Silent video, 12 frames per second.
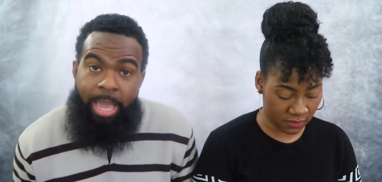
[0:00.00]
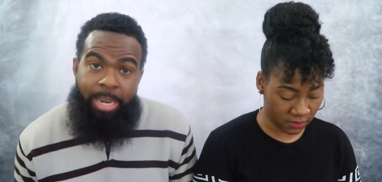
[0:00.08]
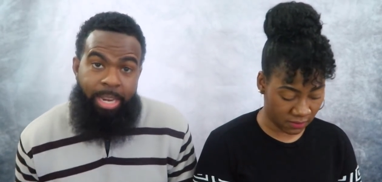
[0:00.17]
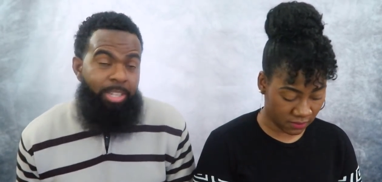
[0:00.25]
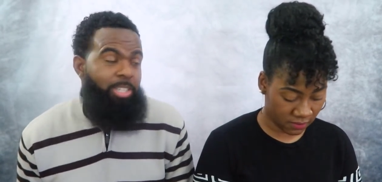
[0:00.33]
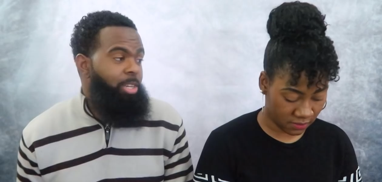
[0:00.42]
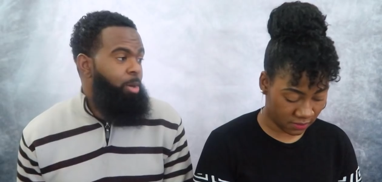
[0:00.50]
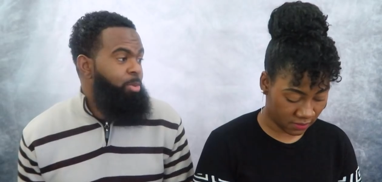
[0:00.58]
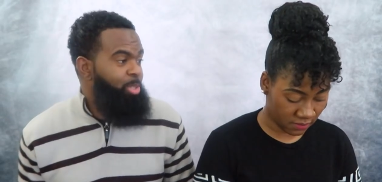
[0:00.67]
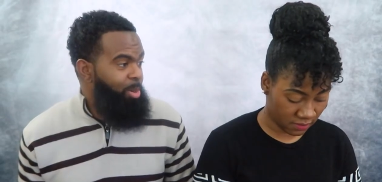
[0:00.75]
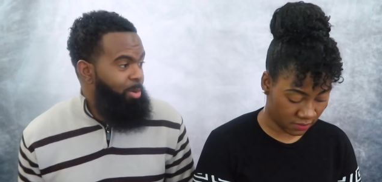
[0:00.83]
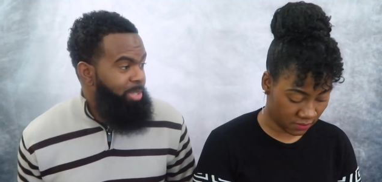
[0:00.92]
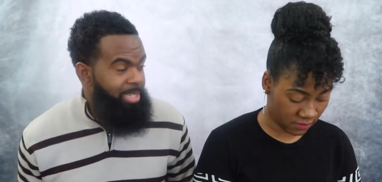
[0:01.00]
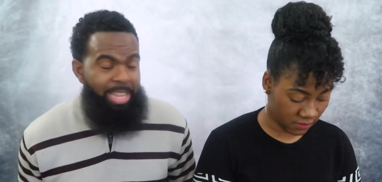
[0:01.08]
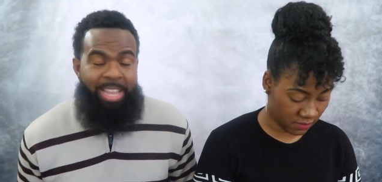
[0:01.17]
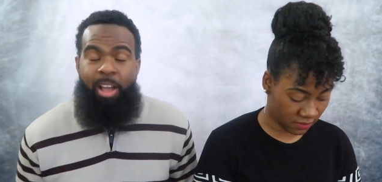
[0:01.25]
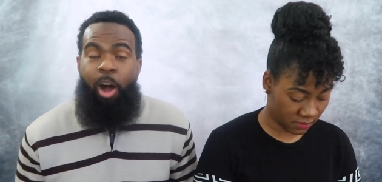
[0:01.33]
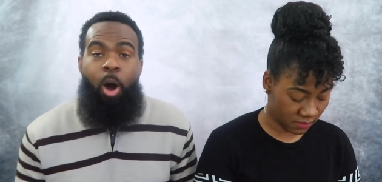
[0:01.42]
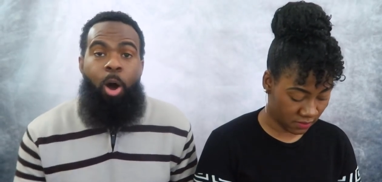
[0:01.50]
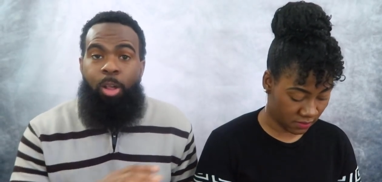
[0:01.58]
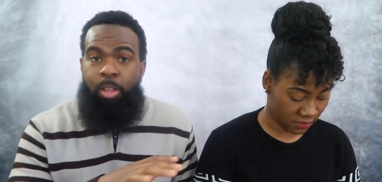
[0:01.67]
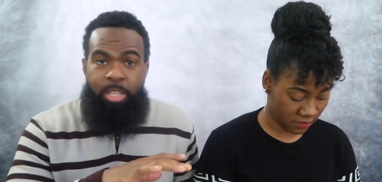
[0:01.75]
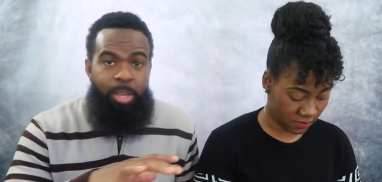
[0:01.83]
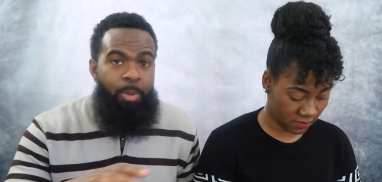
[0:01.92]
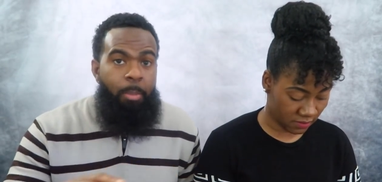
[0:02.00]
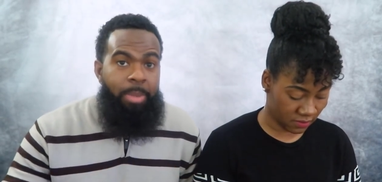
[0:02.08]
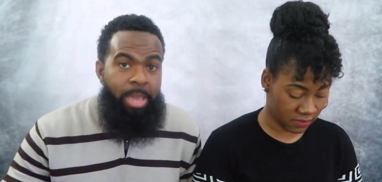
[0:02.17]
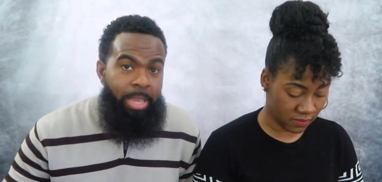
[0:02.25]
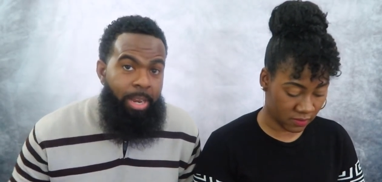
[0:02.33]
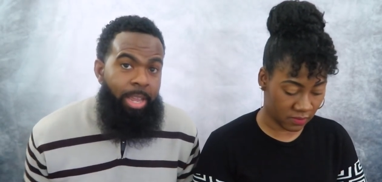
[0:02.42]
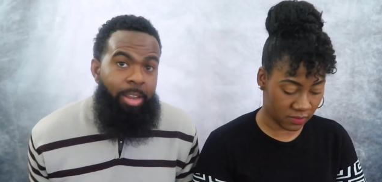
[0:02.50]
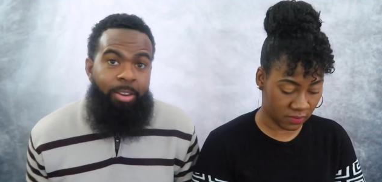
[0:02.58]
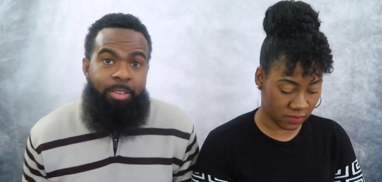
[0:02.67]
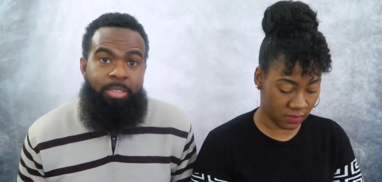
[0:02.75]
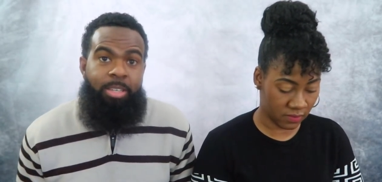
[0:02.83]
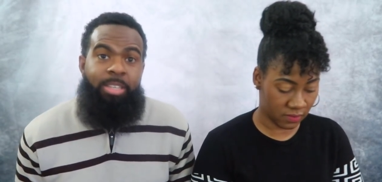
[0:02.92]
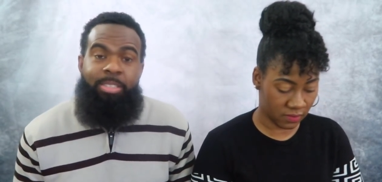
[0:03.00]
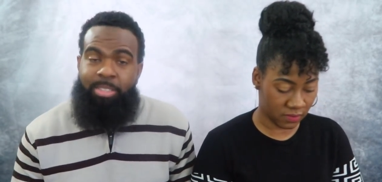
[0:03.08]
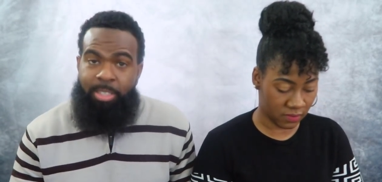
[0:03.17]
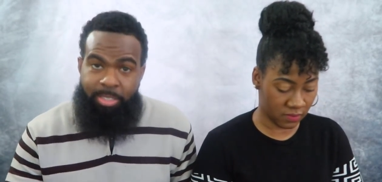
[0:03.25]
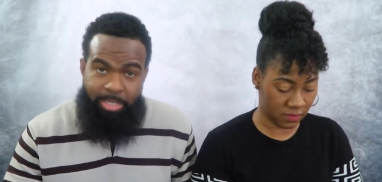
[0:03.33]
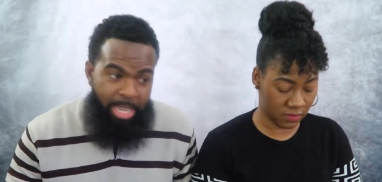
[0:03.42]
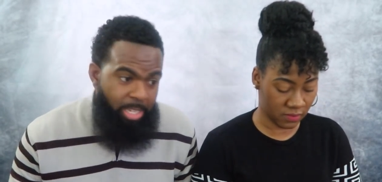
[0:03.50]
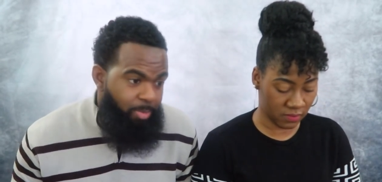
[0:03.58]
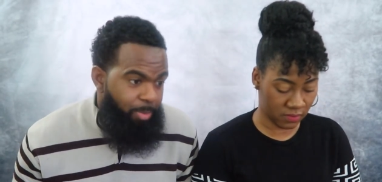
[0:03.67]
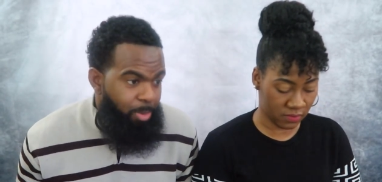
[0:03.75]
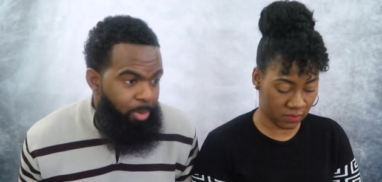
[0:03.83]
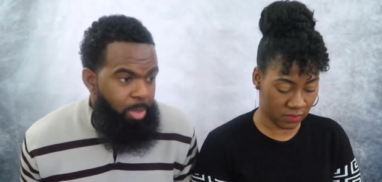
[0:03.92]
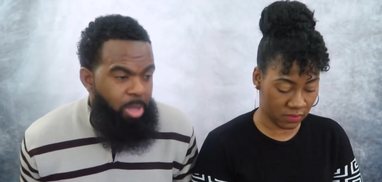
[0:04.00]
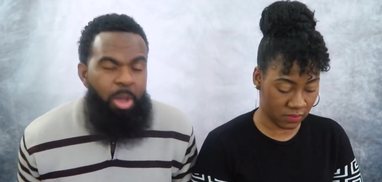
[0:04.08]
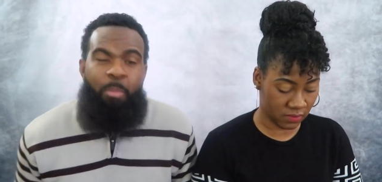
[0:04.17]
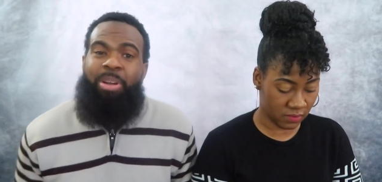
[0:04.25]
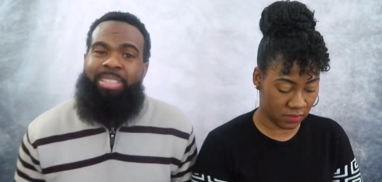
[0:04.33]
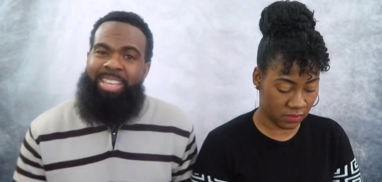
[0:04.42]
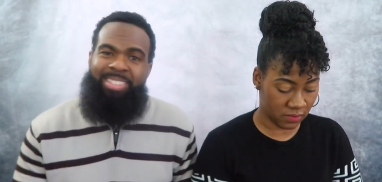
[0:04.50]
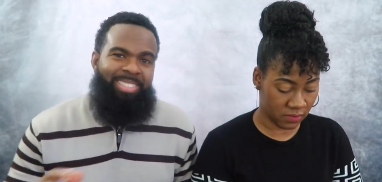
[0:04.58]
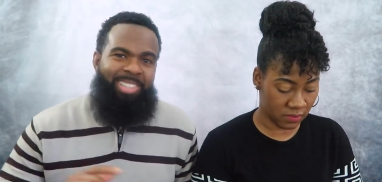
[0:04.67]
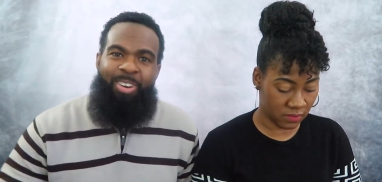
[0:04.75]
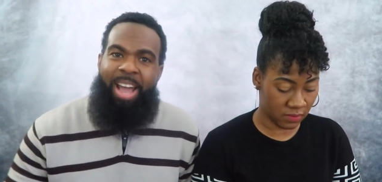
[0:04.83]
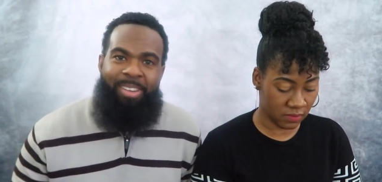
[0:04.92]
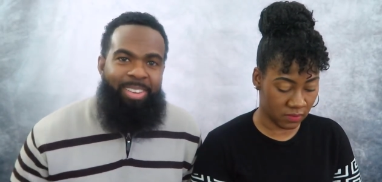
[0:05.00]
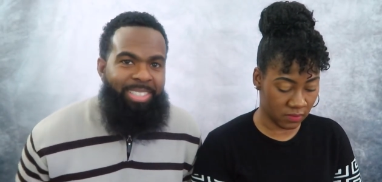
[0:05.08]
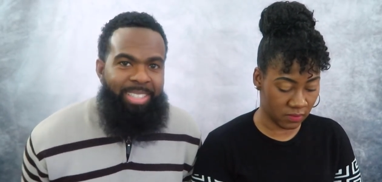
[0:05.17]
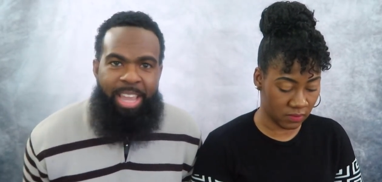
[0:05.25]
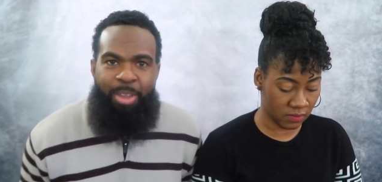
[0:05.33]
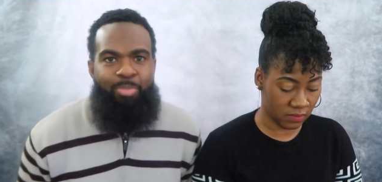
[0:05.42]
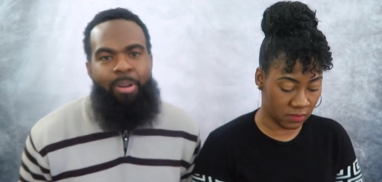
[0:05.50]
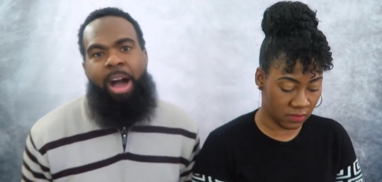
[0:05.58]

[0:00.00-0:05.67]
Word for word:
Speaker 1: And this show shows it that all of them are millionaires, successful, but they still have the same